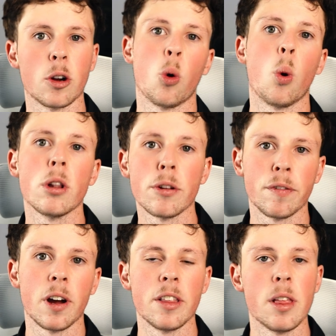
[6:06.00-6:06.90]
to
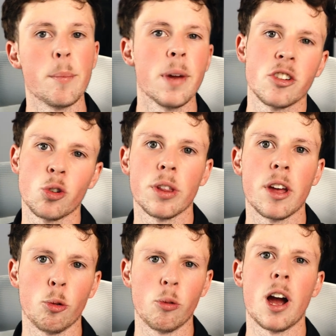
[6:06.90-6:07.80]
qualify them, make sure
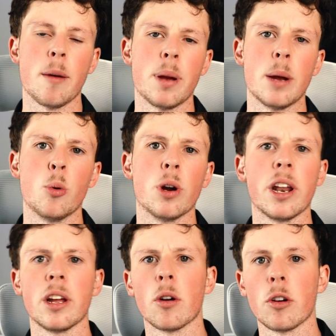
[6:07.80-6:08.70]
they're right people
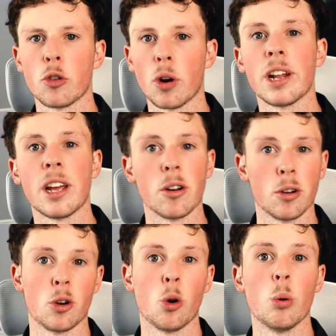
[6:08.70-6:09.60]
trying to get on
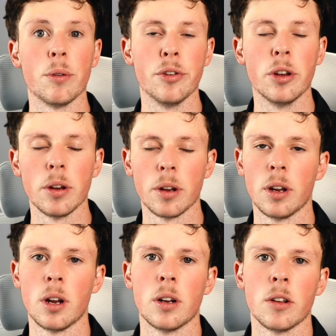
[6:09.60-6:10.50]
a call with you.
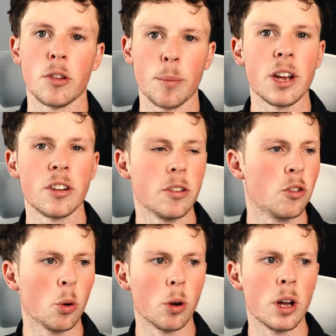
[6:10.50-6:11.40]
So making
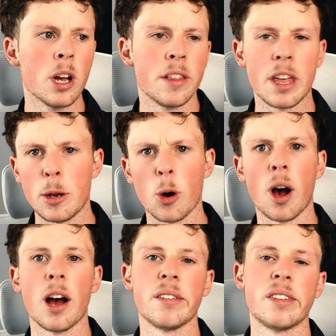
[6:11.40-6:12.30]
sure they're your
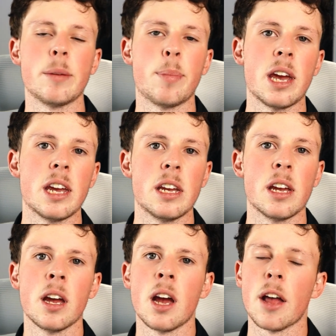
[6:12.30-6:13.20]
ICP
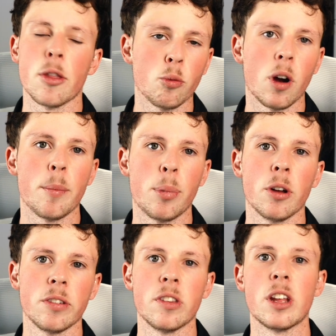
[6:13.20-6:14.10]
and the right
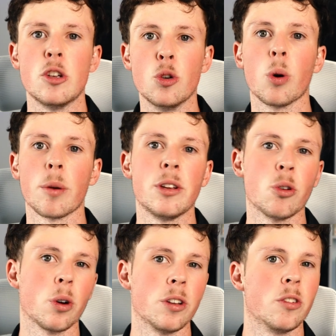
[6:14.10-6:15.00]
person that you want to be
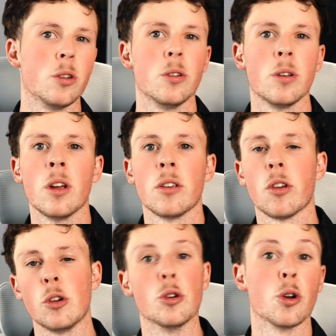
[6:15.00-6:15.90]
talking to, so
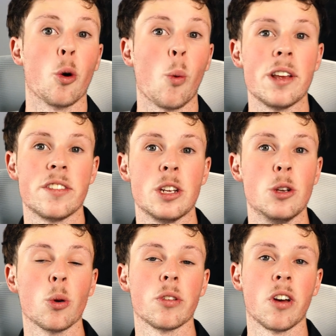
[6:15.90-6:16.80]
you're not wasting
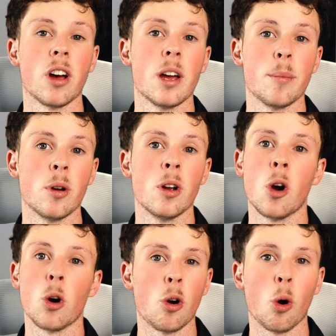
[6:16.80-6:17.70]
your time
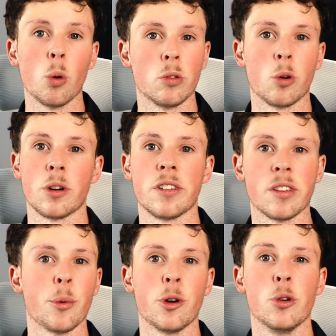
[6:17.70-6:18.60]
on call talking to
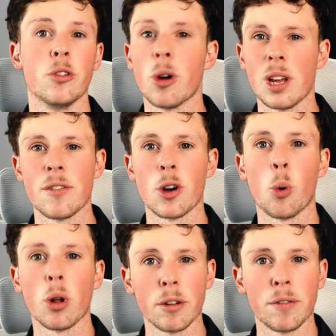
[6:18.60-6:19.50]
someone who's not even
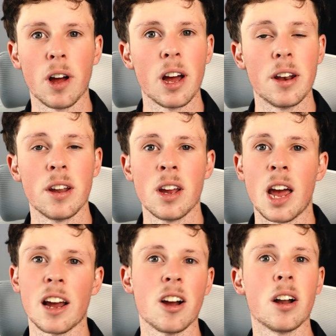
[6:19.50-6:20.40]
qualified
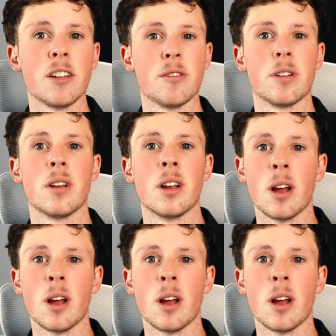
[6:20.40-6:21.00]
and can't even